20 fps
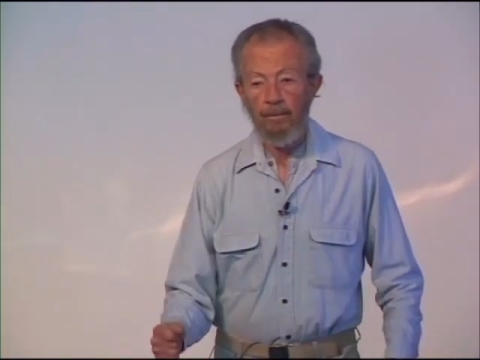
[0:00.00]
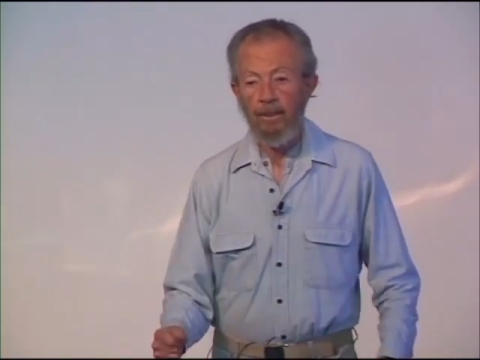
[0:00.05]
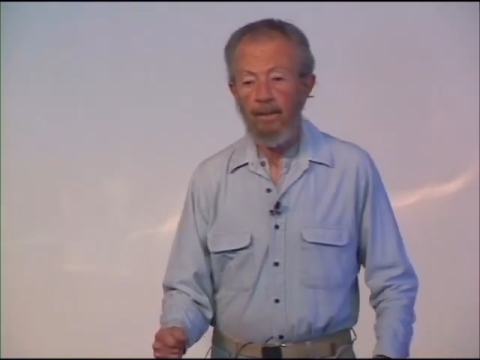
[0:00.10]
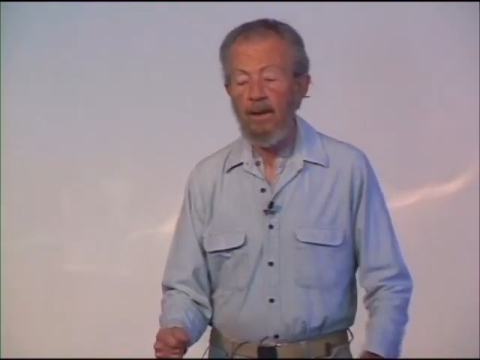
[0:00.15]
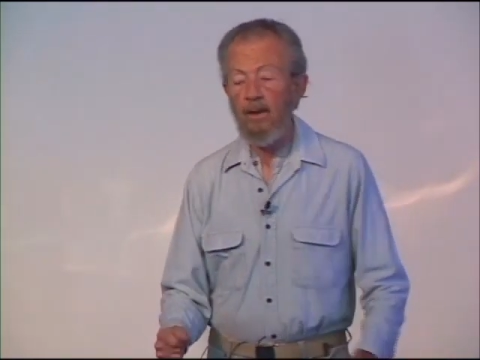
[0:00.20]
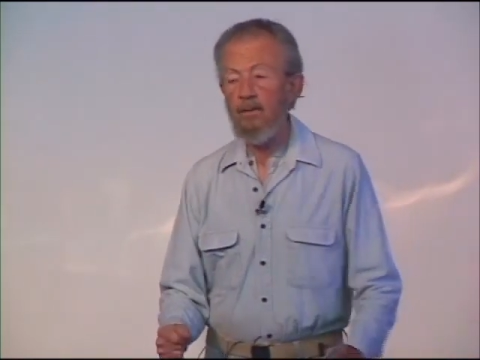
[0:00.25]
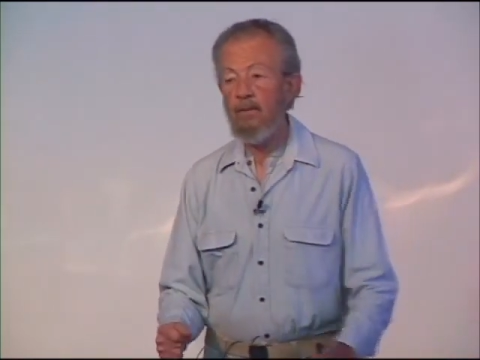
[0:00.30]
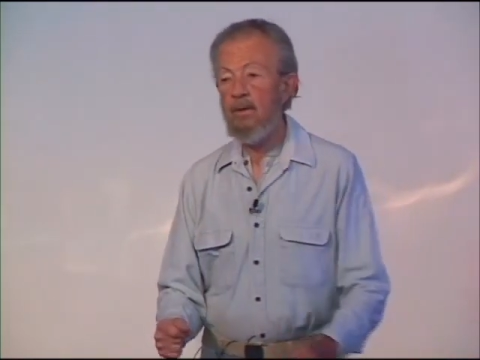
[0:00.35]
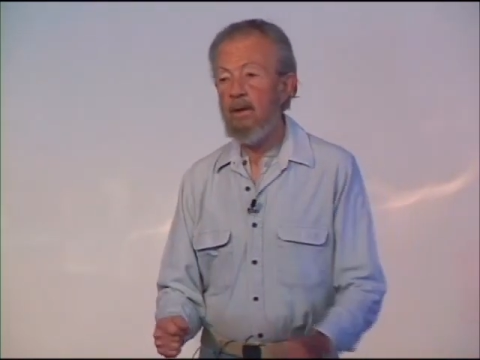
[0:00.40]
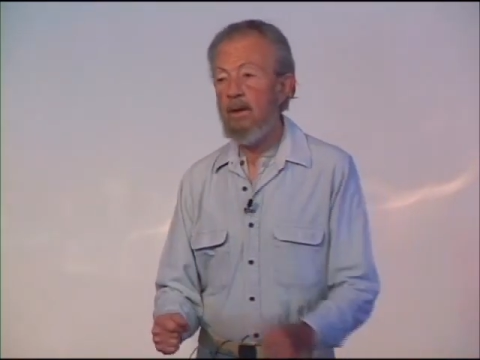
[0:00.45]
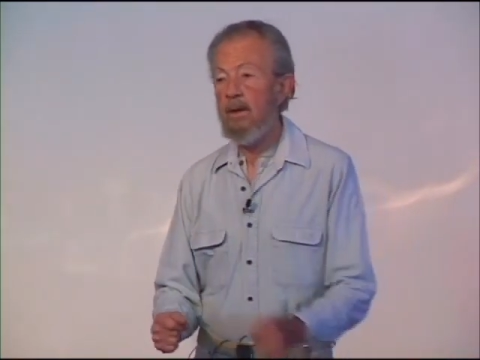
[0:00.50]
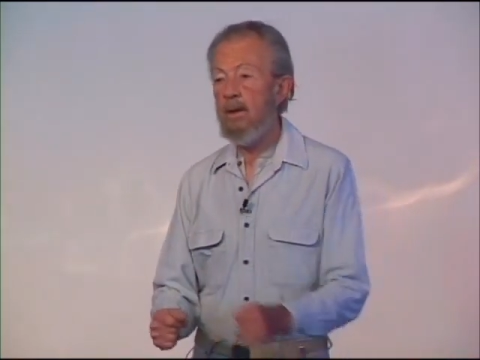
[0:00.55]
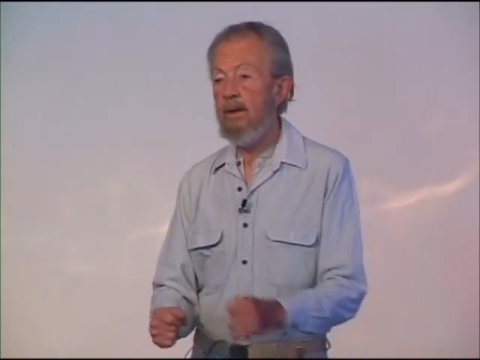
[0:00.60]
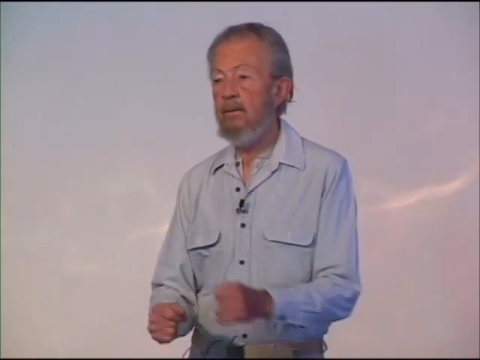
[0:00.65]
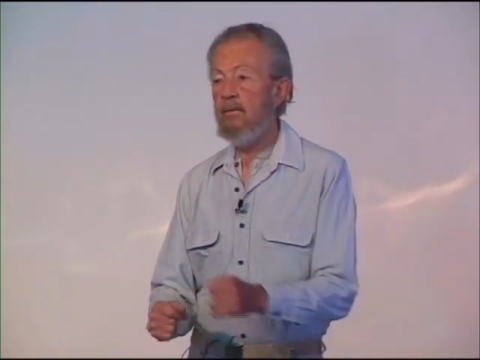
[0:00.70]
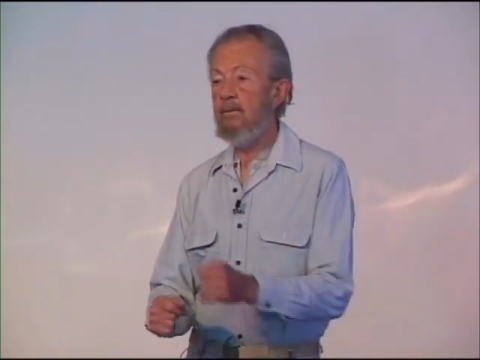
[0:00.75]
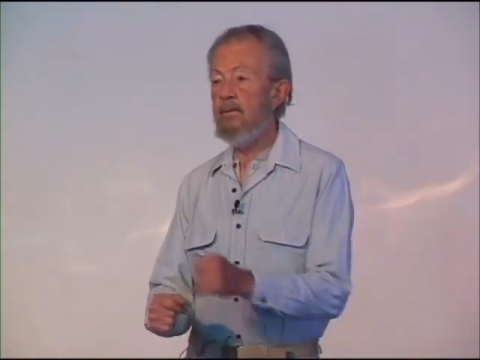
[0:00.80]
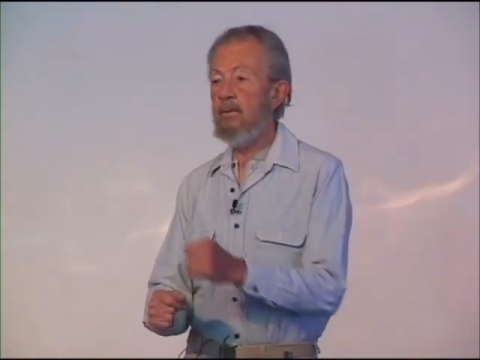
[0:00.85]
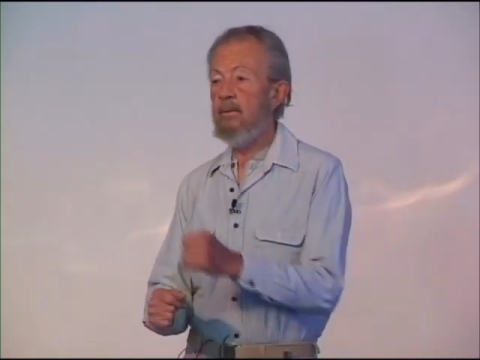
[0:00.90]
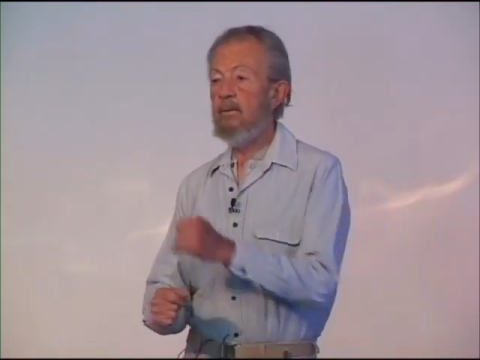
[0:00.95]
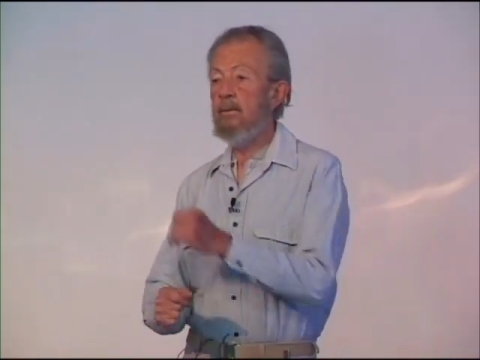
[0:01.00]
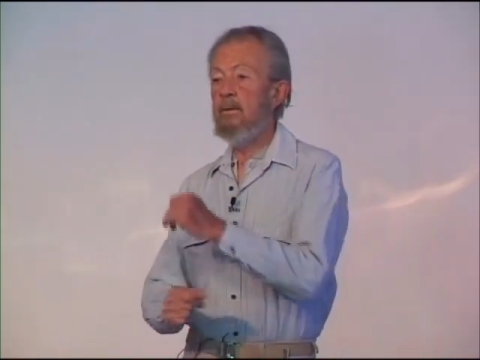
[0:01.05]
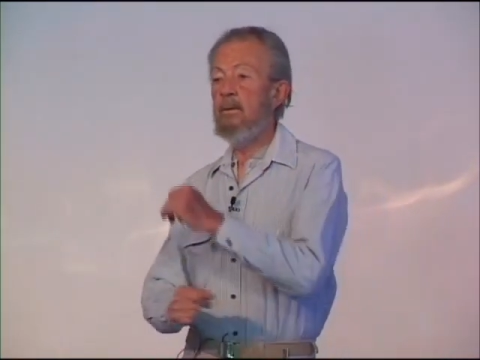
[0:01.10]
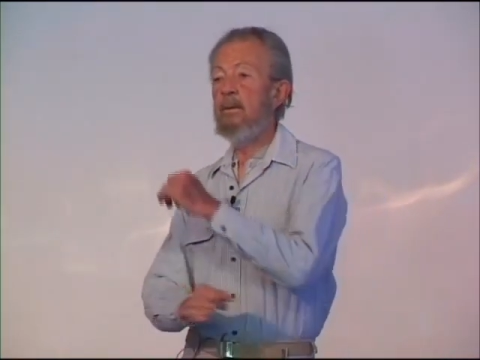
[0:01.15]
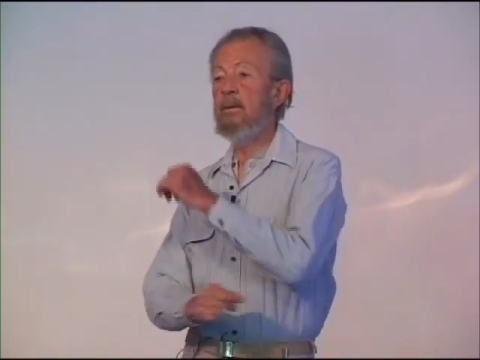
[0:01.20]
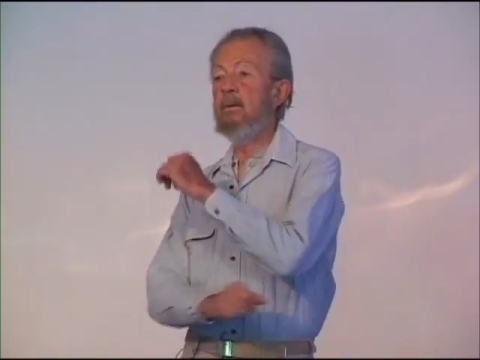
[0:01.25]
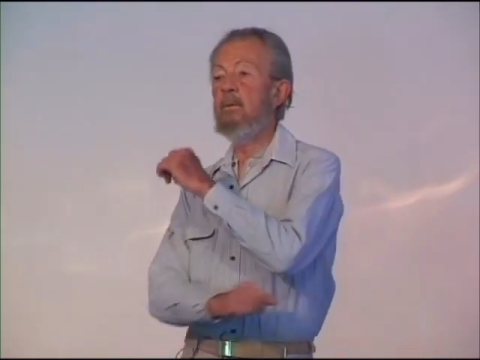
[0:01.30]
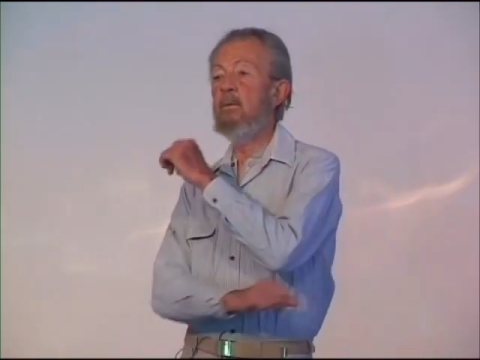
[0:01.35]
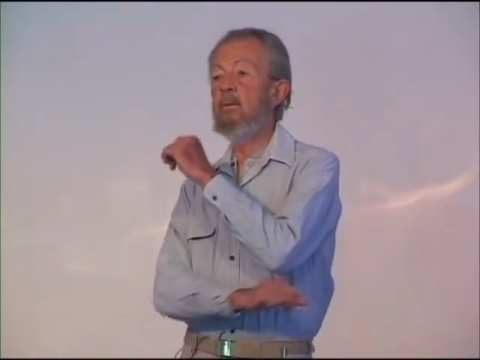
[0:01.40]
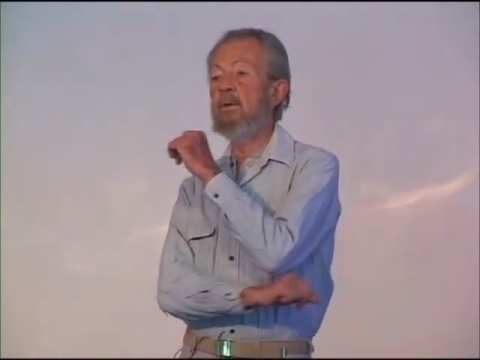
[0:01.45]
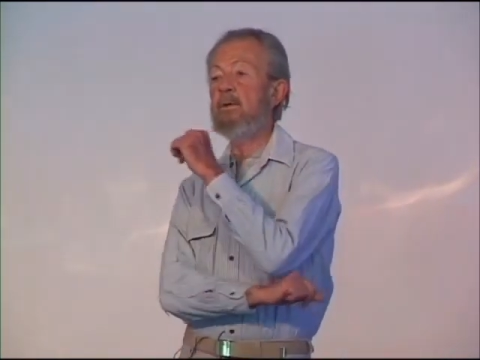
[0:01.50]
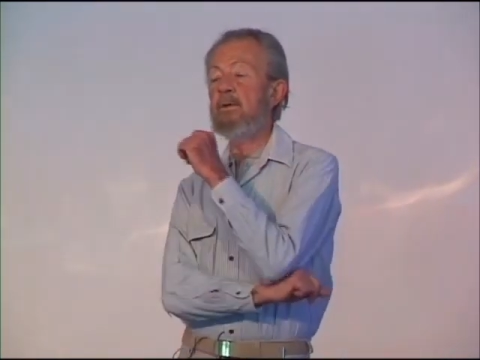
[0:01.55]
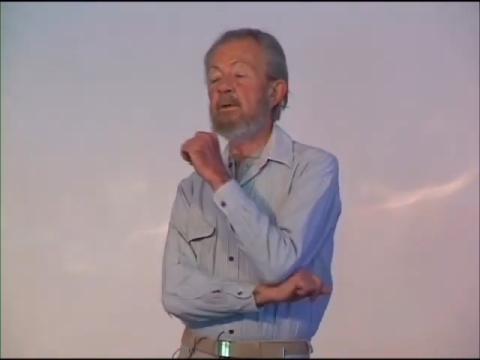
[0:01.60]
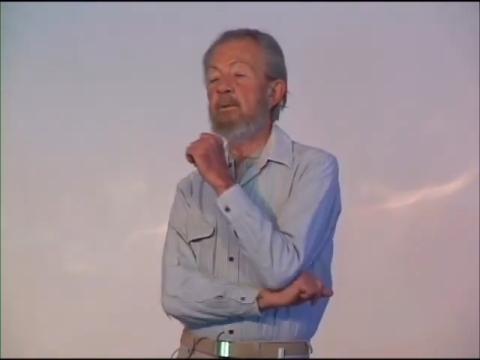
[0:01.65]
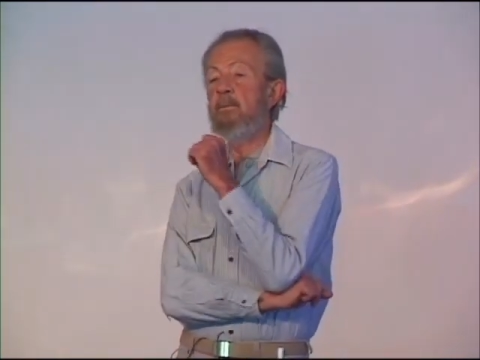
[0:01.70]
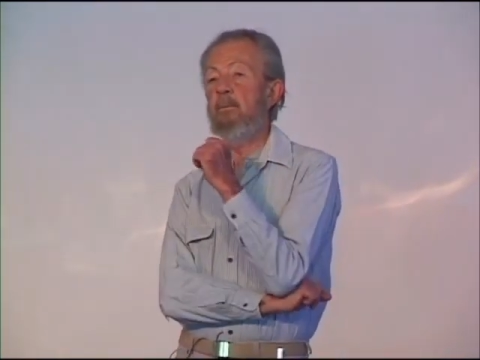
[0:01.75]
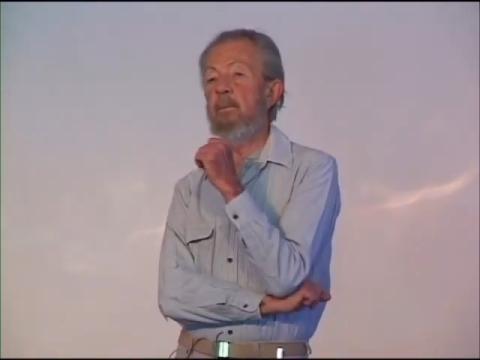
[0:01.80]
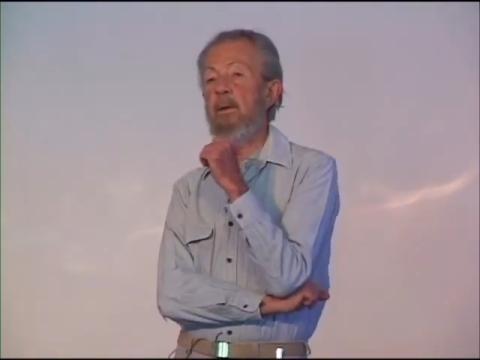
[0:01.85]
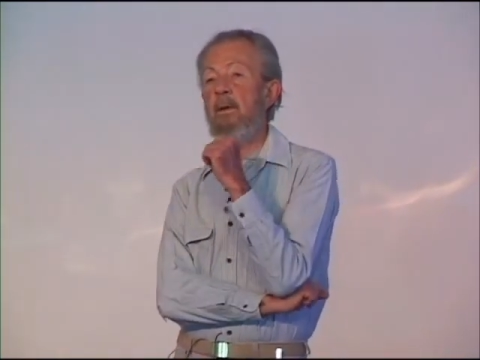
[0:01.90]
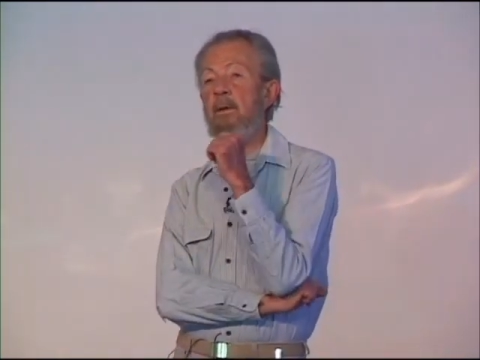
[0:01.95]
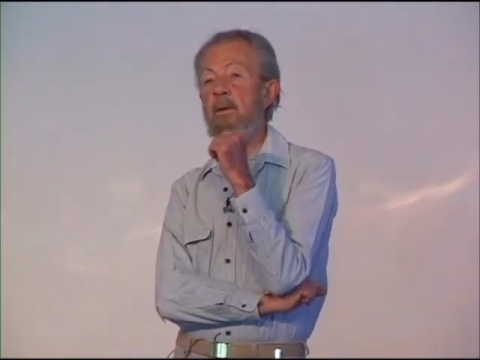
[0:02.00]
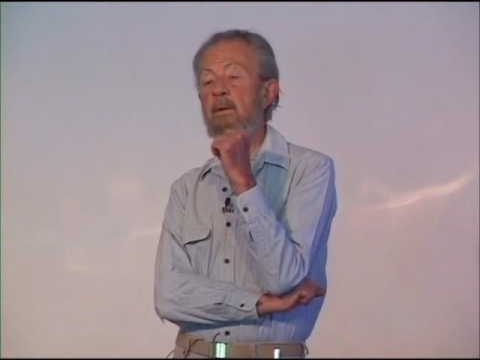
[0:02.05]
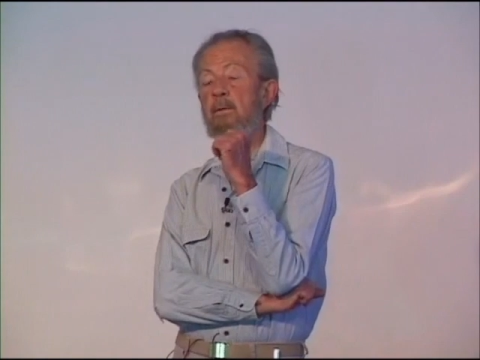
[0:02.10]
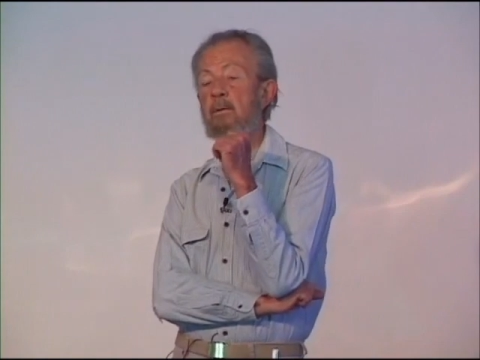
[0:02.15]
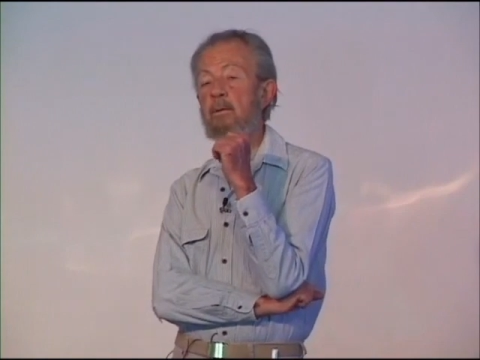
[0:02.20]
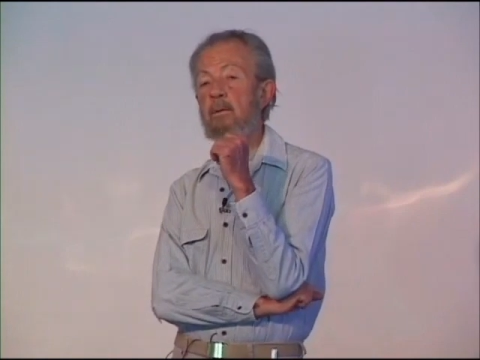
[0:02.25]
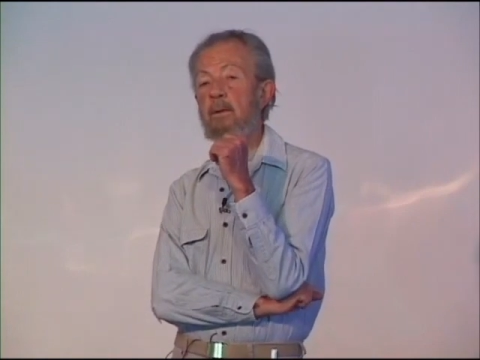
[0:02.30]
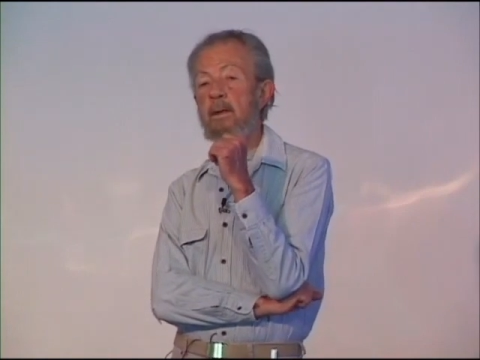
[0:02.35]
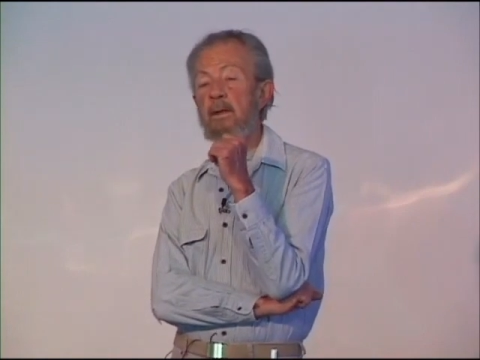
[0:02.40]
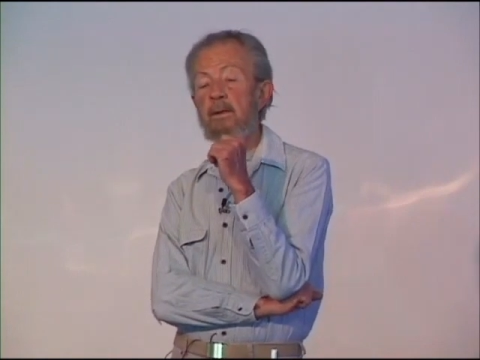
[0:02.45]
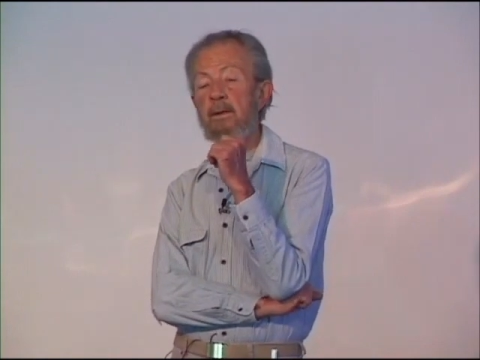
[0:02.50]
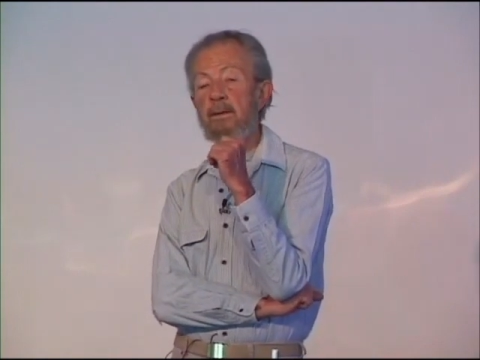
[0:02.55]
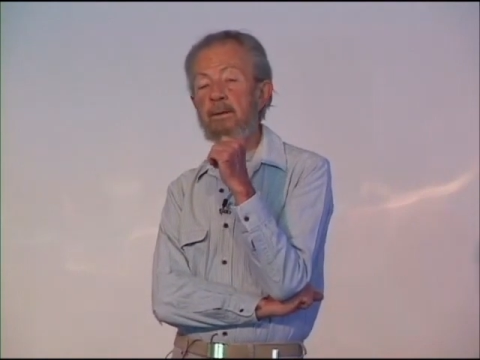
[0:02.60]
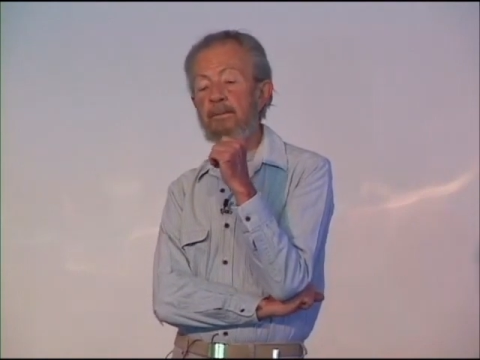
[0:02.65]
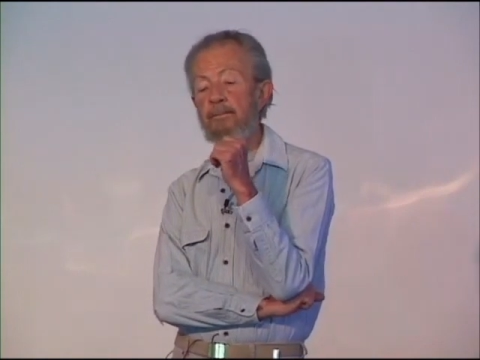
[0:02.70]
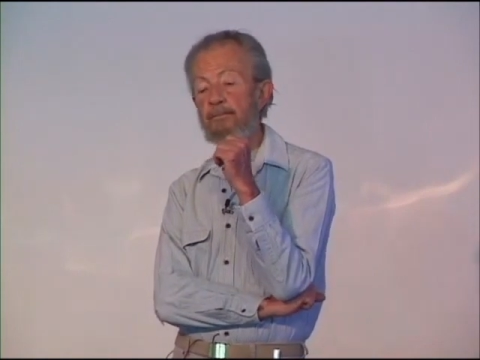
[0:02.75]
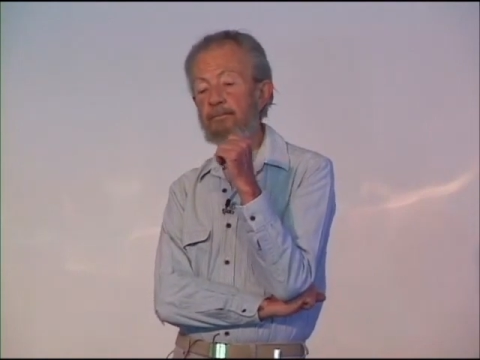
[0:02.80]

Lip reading: that dive wasn't made correctly.